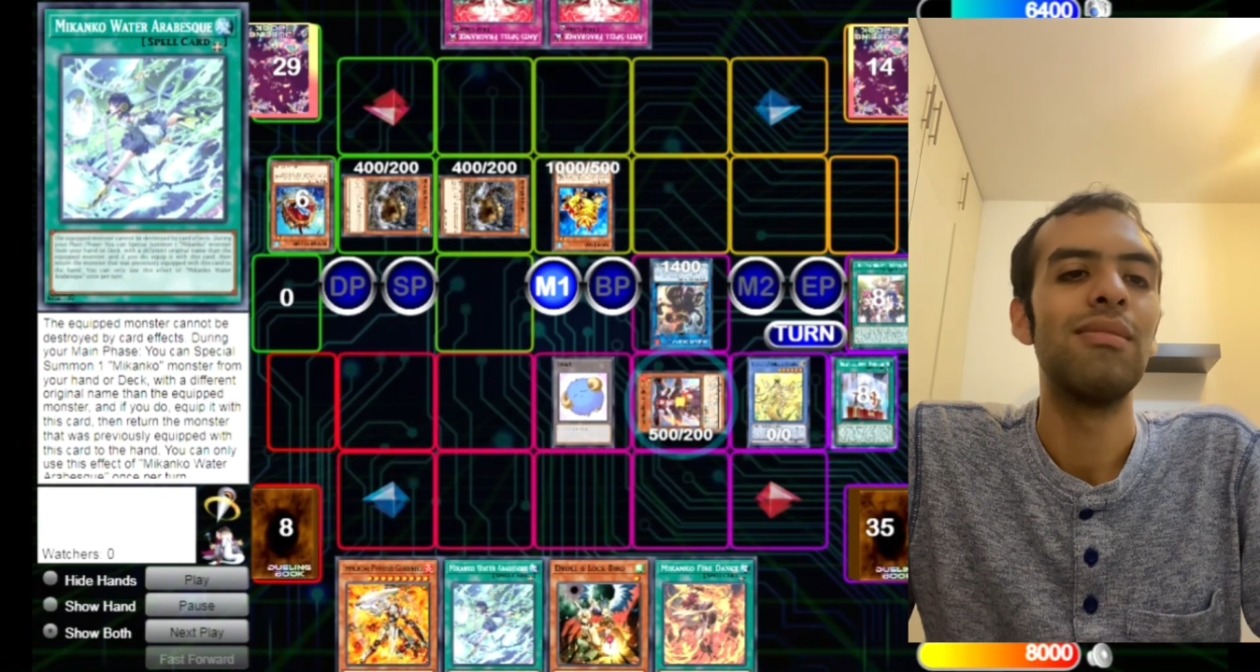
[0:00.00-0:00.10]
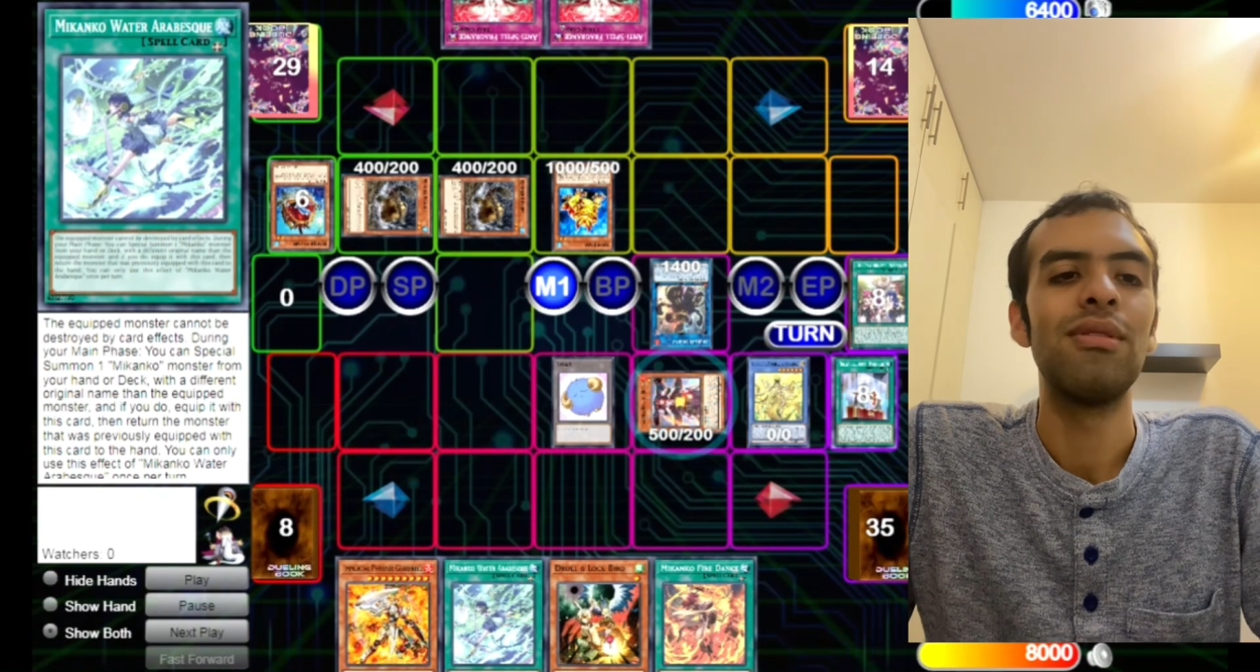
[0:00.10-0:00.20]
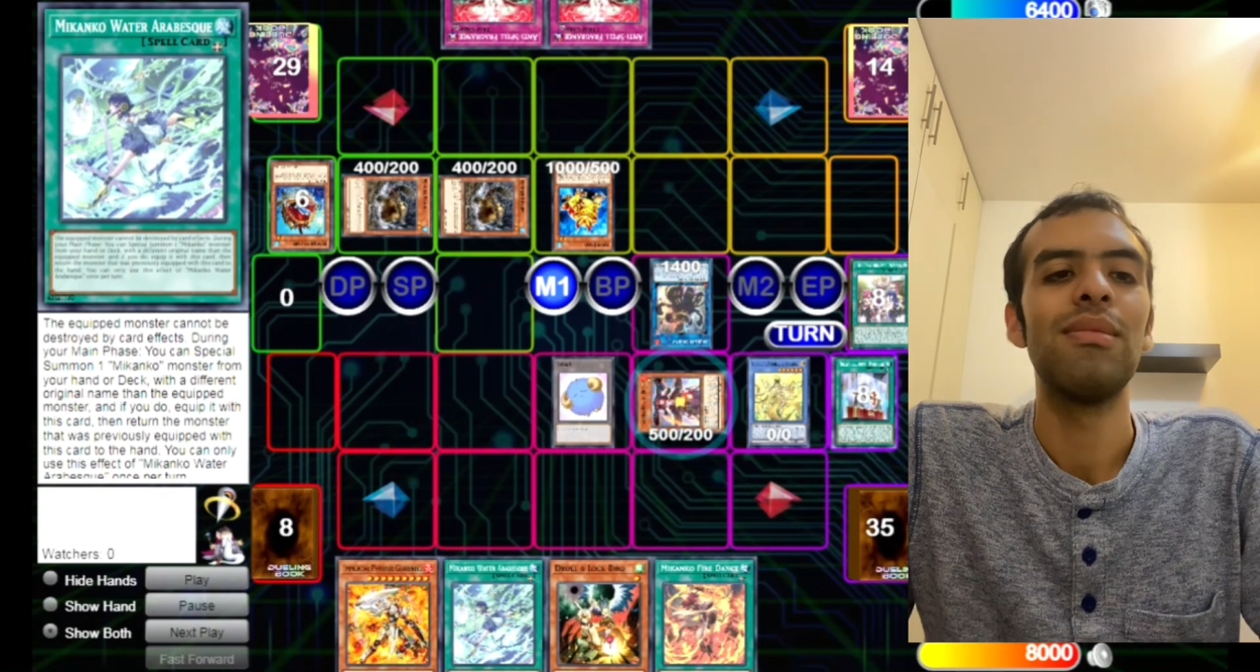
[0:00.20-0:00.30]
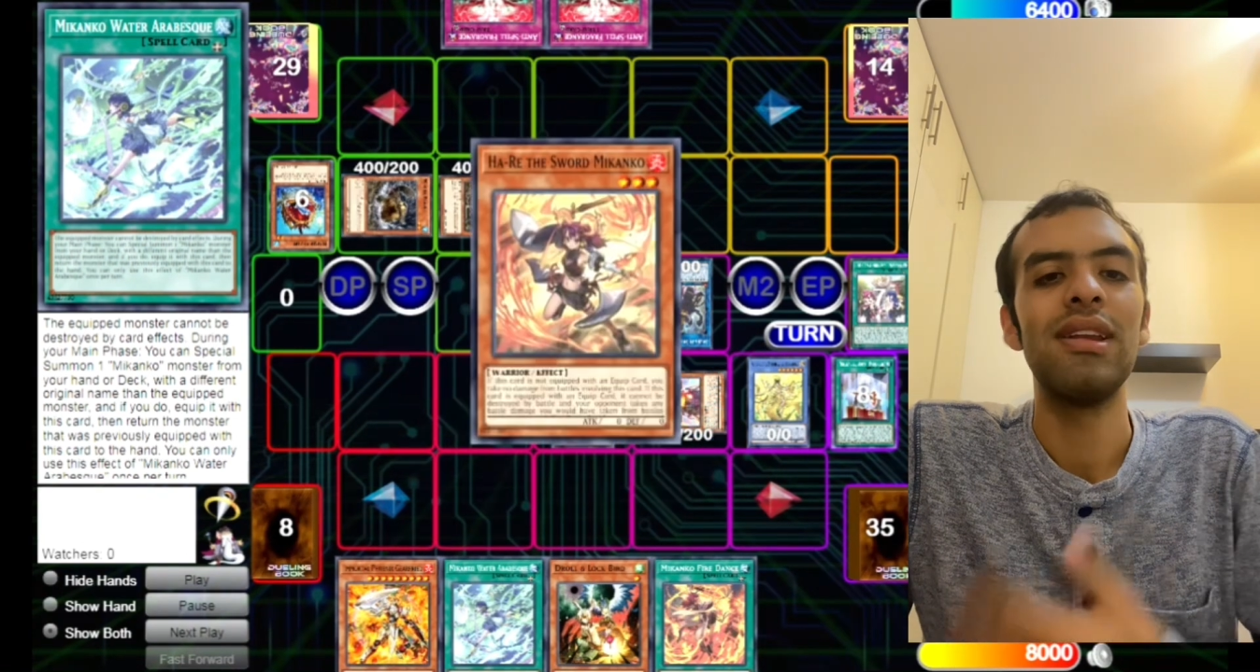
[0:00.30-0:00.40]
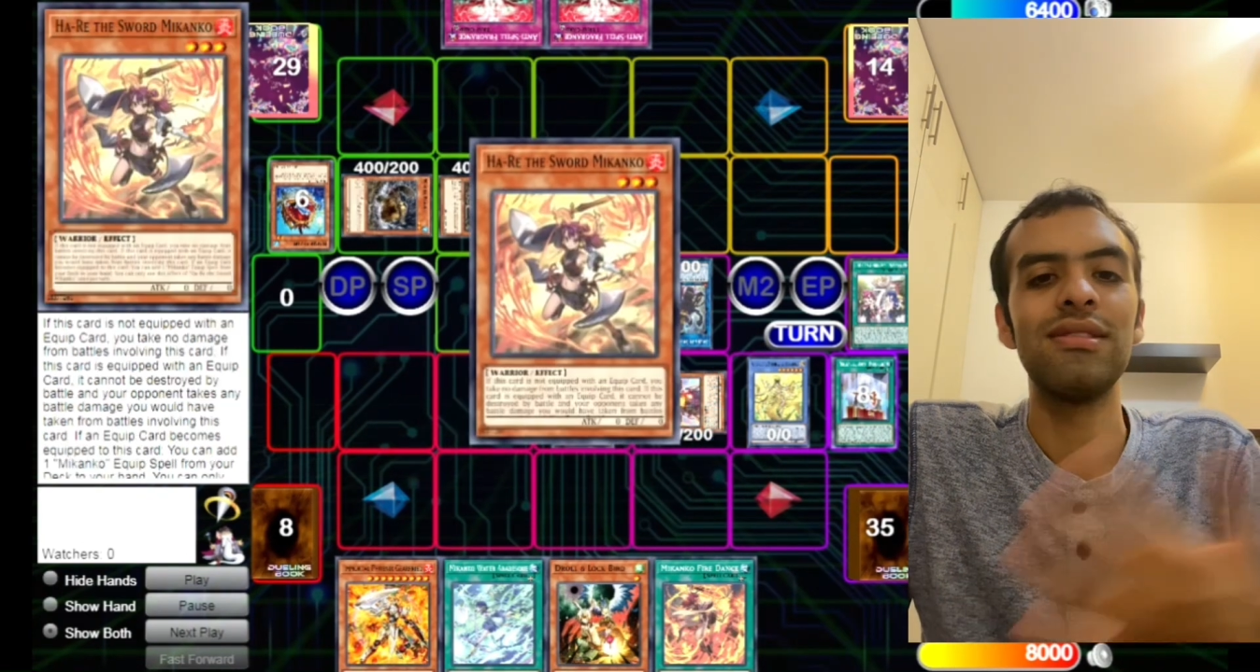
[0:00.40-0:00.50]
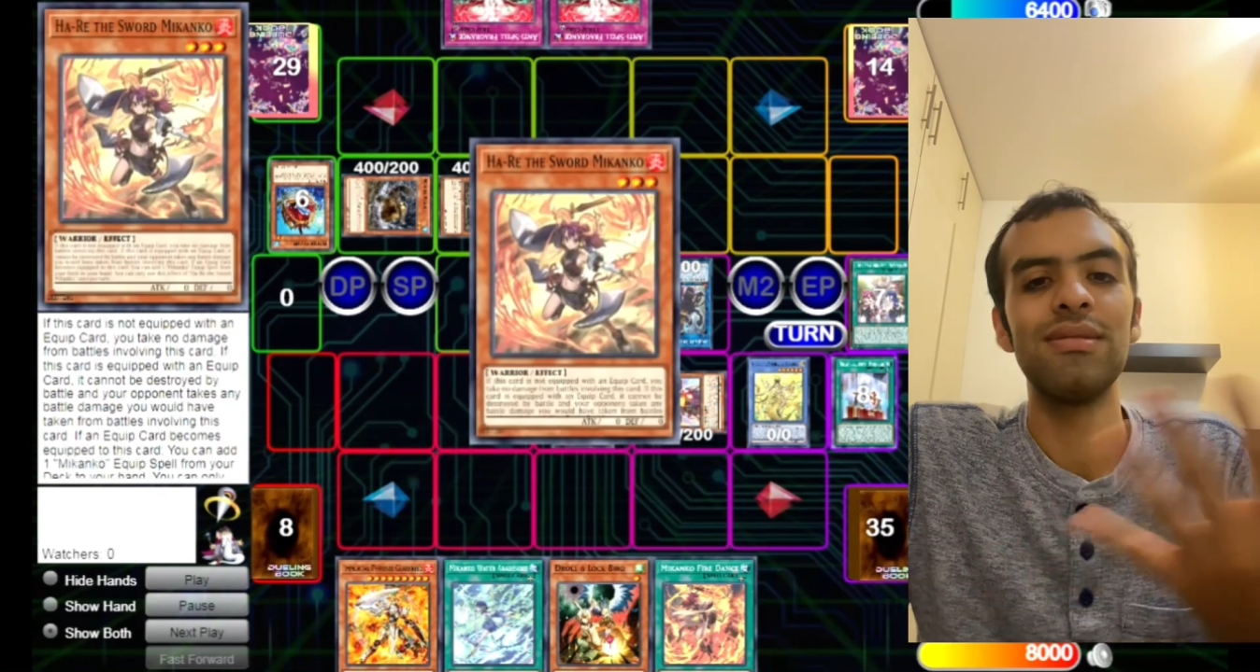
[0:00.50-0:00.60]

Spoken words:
more bodies